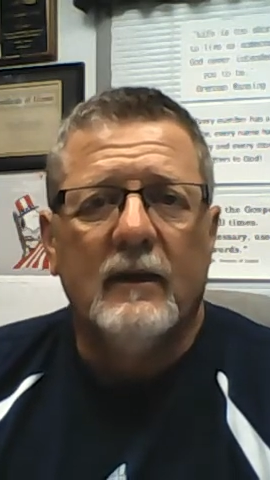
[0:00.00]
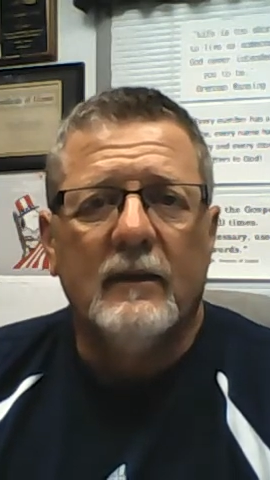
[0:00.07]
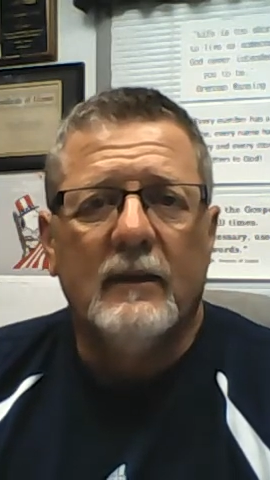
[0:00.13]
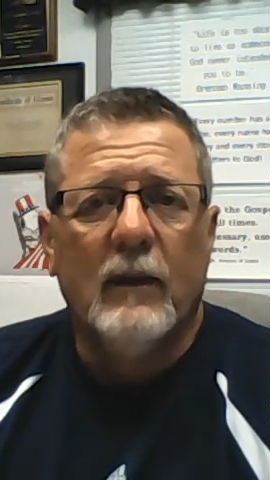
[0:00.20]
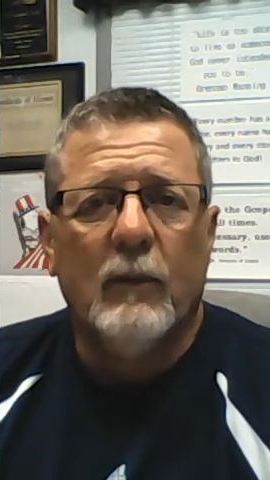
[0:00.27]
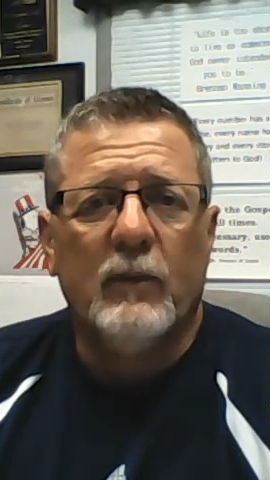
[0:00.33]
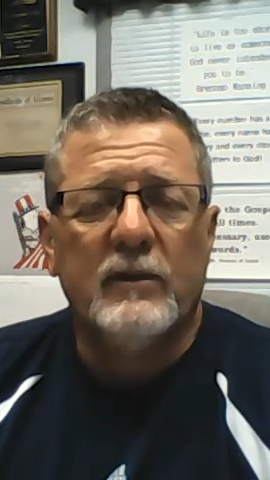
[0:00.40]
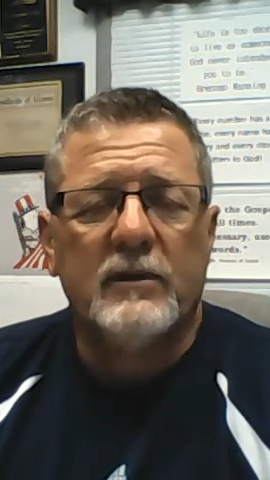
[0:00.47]

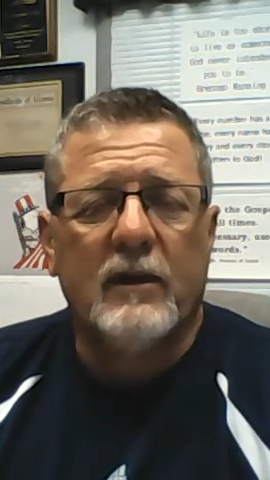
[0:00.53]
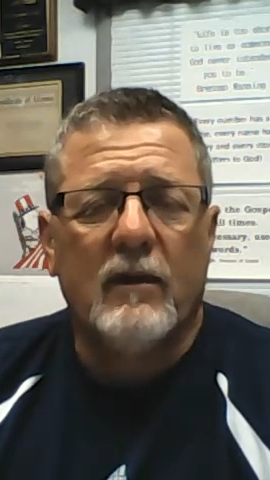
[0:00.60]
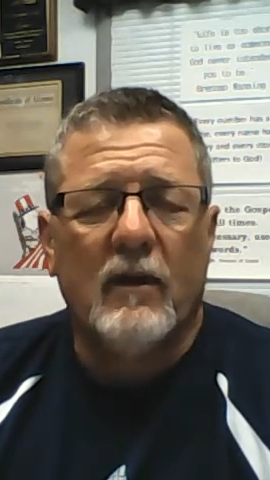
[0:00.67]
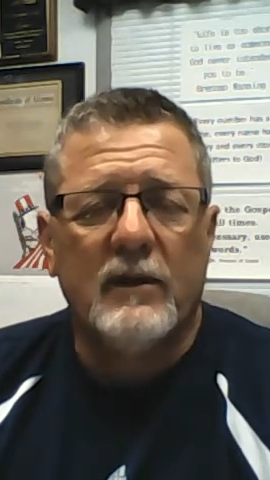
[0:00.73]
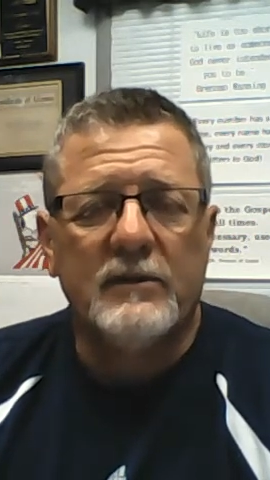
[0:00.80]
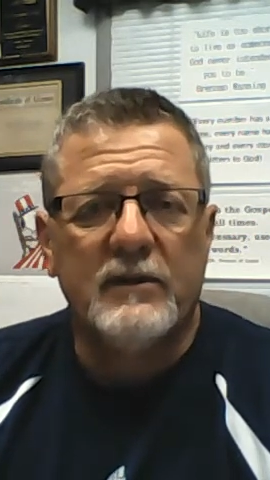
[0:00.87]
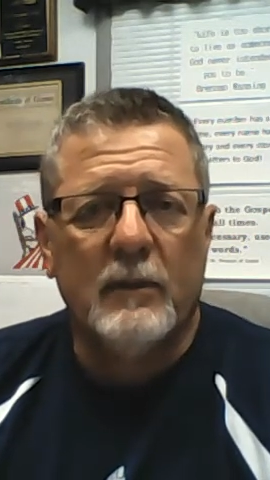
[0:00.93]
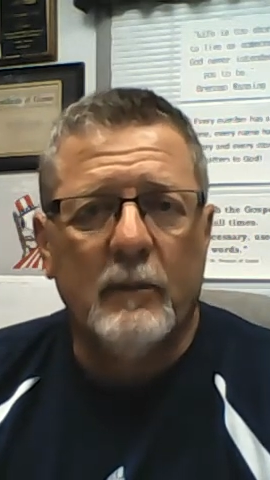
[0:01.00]
that would
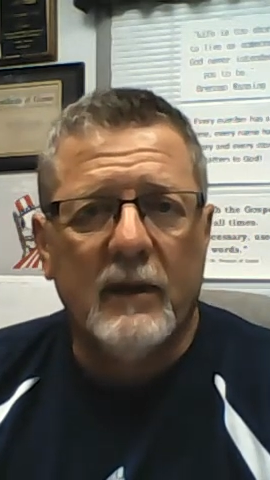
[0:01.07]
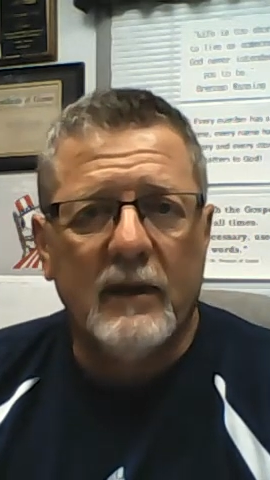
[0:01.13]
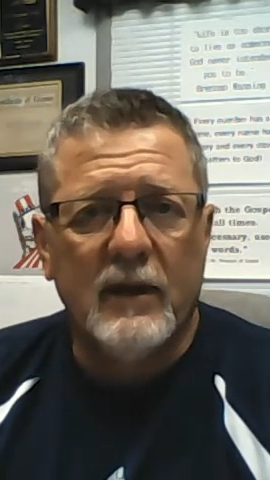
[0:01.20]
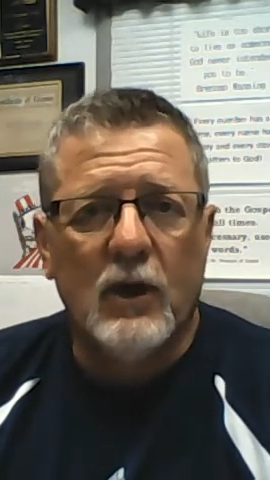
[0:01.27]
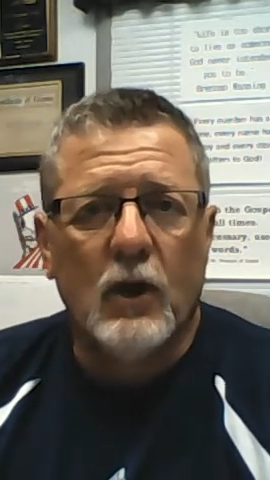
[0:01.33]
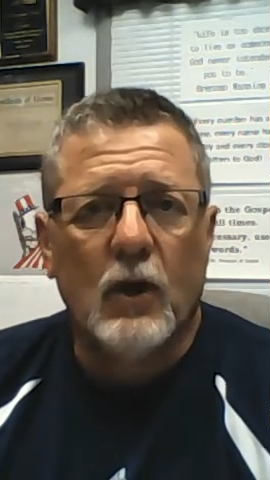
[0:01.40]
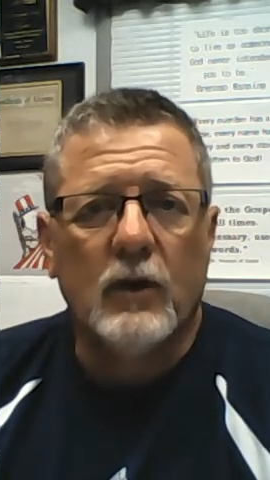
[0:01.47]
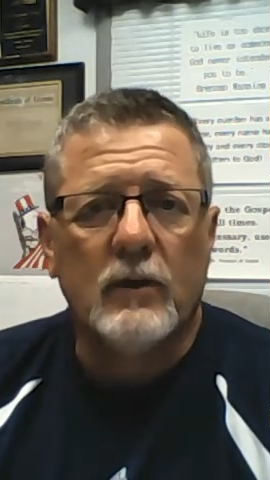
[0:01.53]
cause somebody
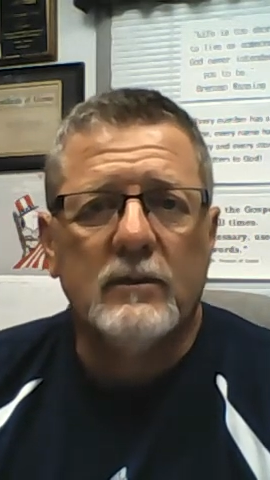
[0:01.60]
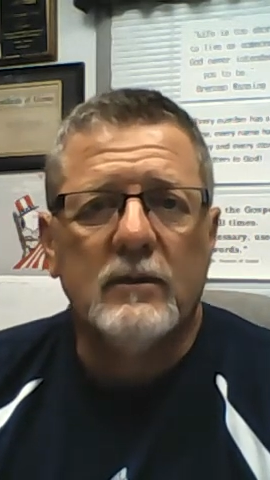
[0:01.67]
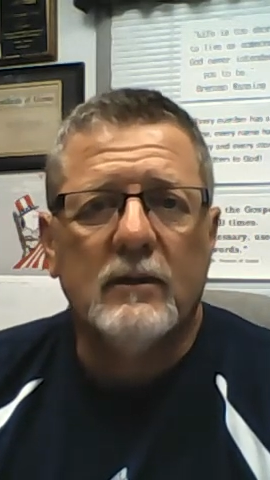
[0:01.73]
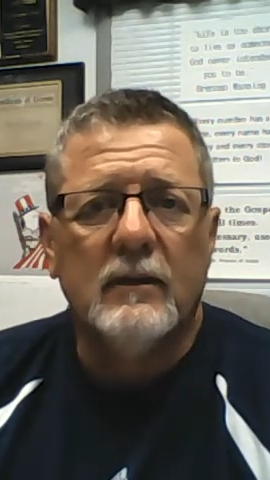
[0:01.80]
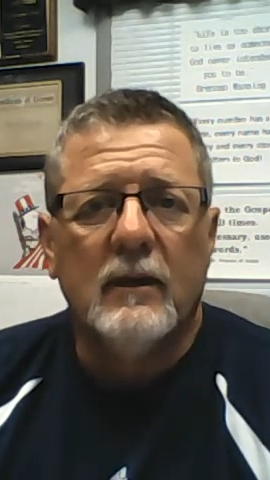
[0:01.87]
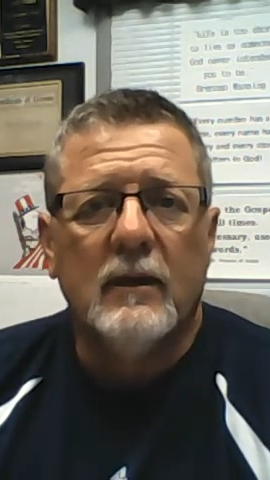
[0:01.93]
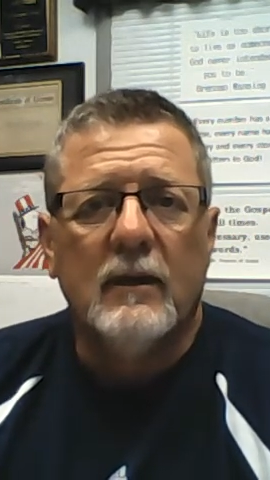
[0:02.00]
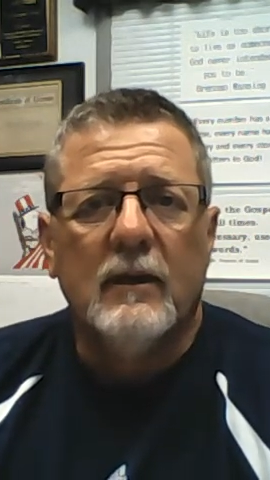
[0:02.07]
hurt,
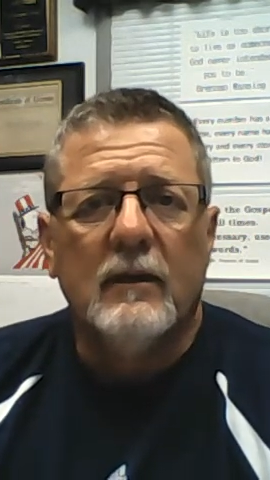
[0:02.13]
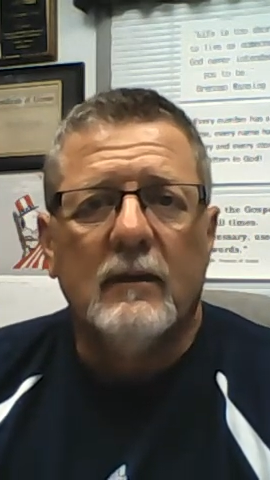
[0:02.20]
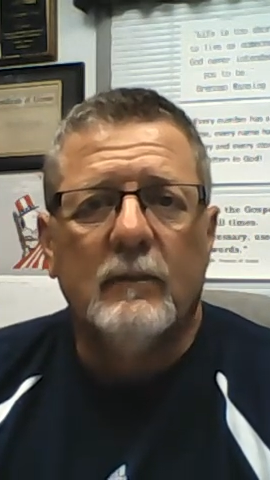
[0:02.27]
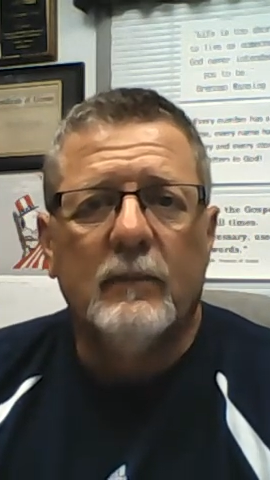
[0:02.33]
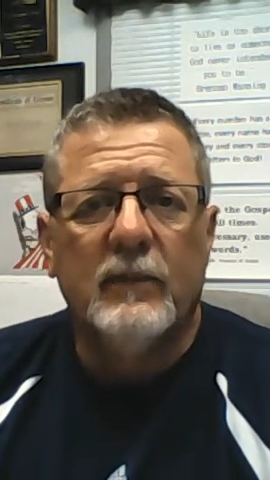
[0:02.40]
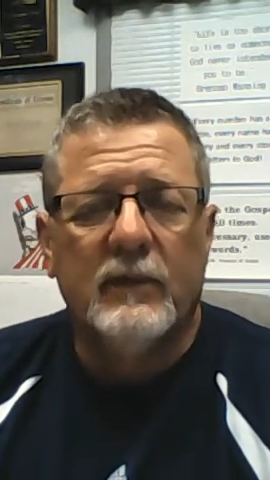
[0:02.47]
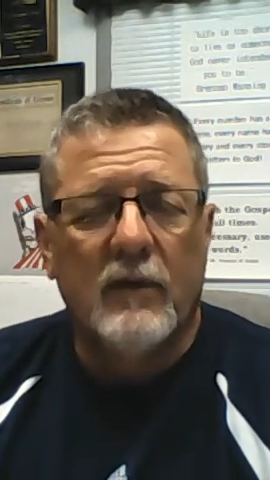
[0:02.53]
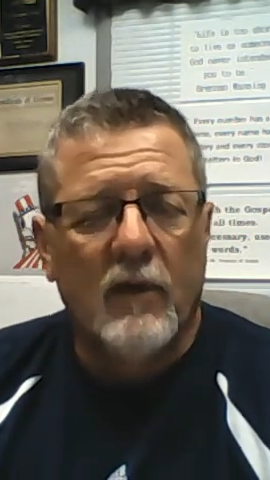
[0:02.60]

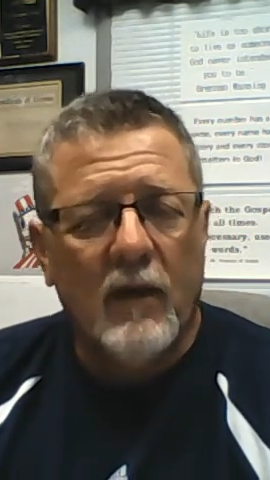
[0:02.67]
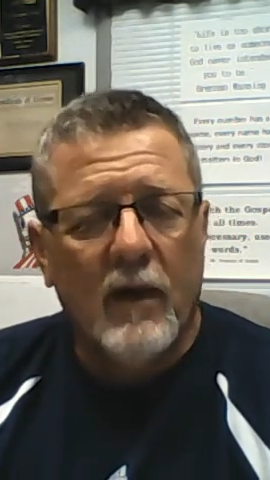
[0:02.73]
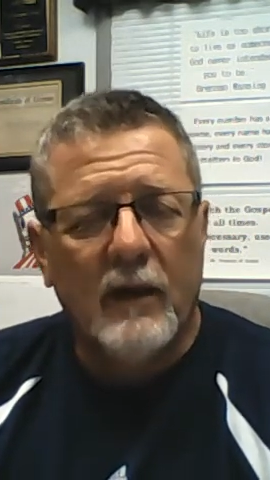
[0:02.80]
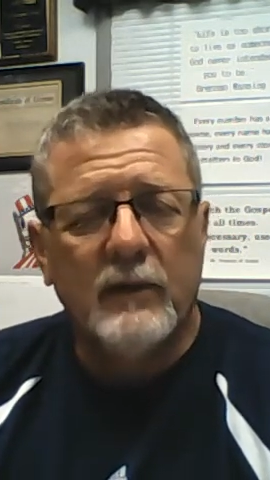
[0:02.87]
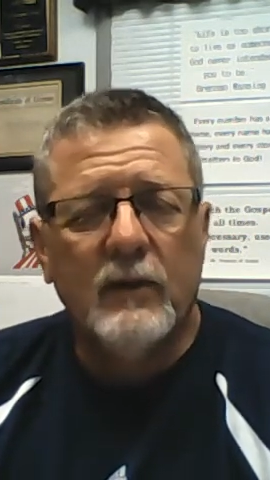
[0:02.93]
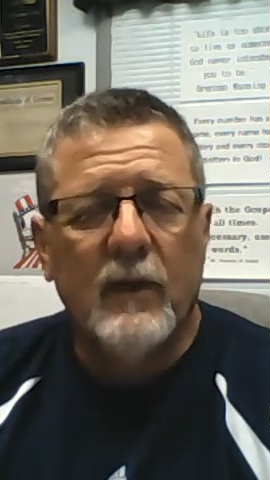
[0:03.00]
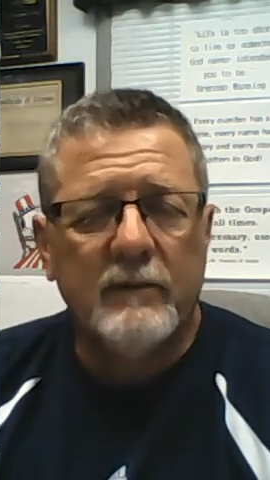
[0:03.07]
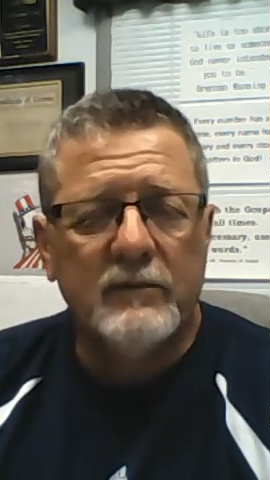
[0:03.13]
but there are I
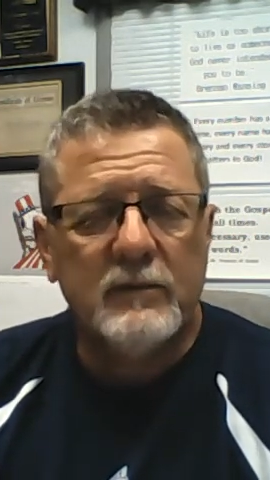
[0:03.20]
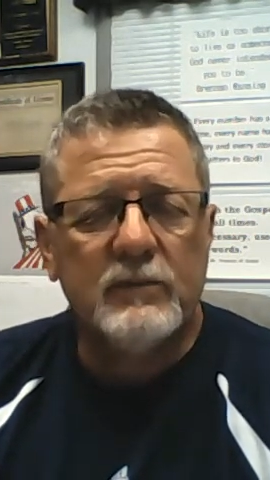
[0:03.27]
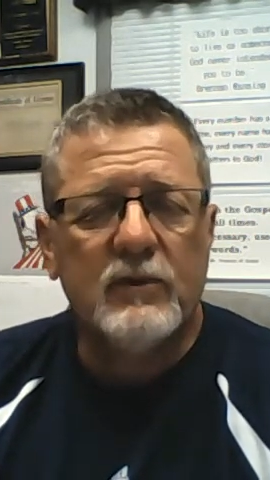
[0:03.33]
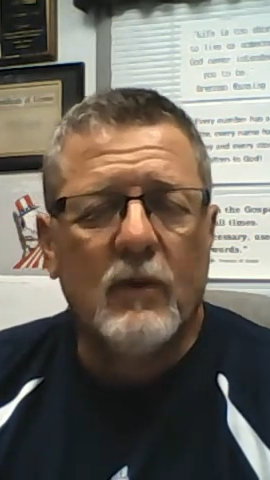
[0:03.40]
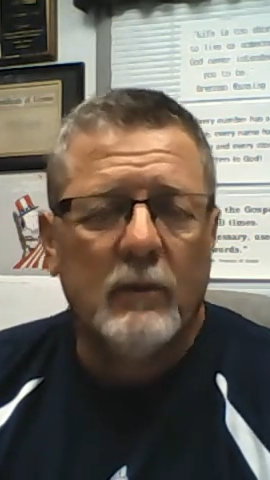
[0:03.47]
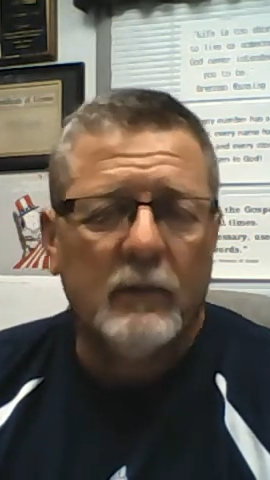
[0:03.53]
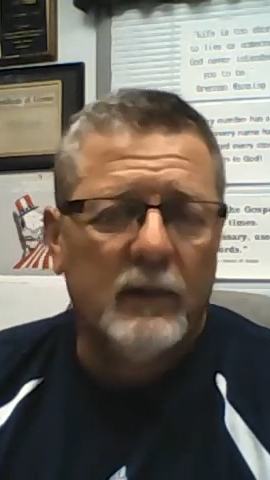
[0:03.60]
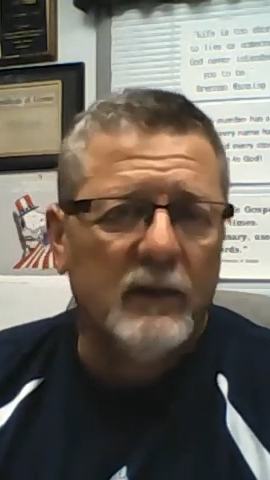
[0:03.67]
do have some
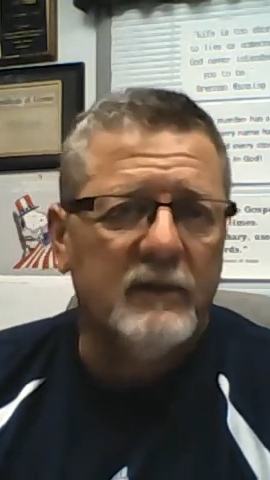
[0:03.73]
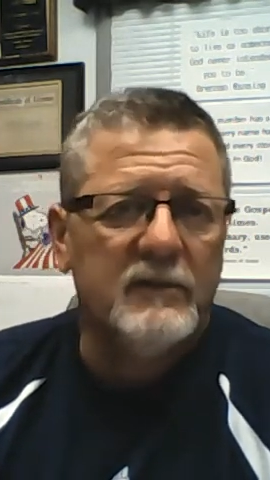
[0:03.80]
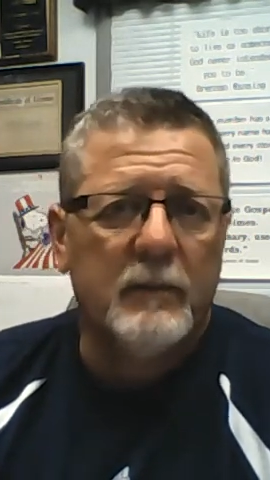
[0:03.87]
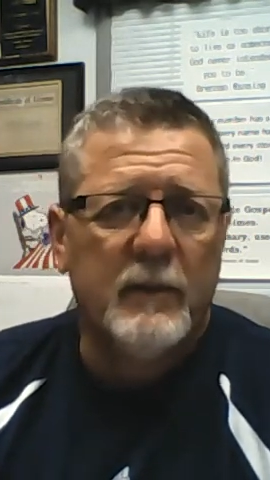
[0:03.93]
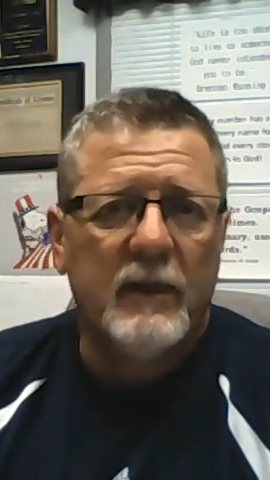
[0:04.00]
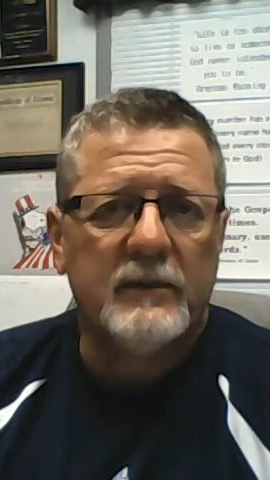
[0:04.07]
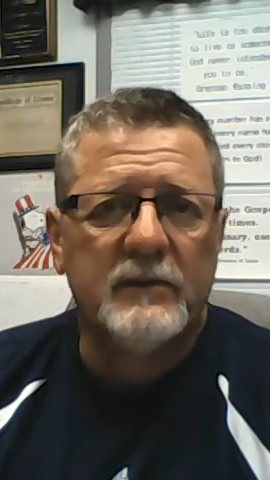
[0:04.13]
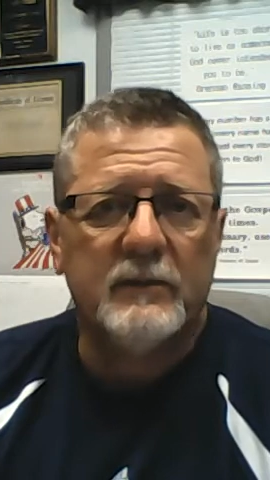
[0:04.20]
strong beliefs
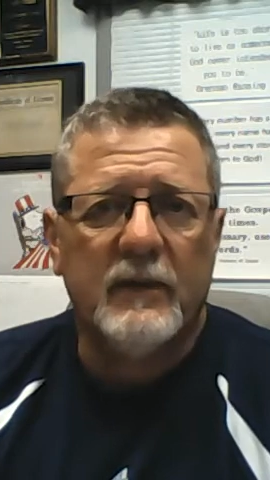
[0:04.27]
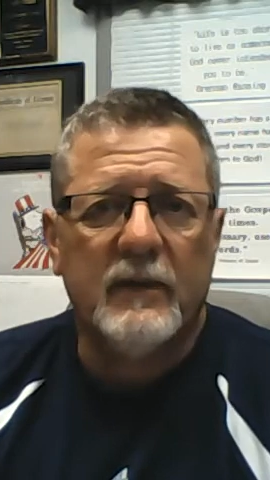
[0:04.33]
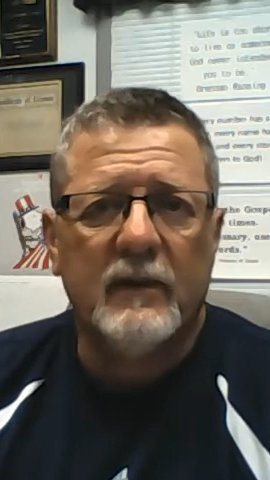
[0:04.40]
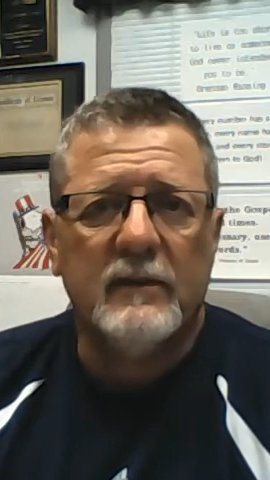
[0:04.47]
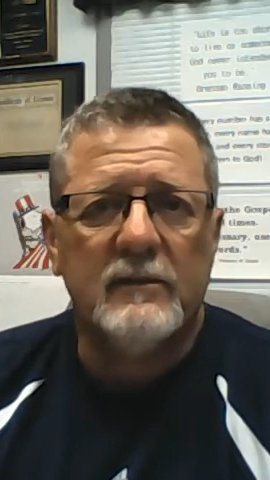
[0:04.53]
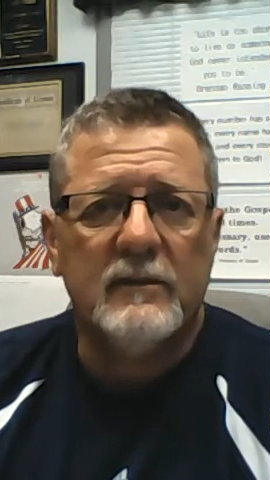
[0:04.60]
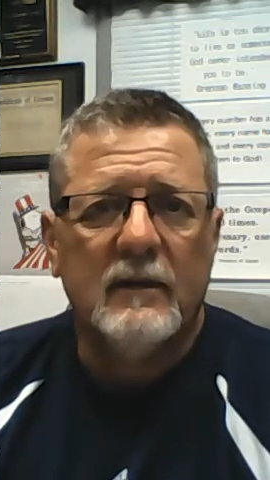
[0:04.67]
about some things.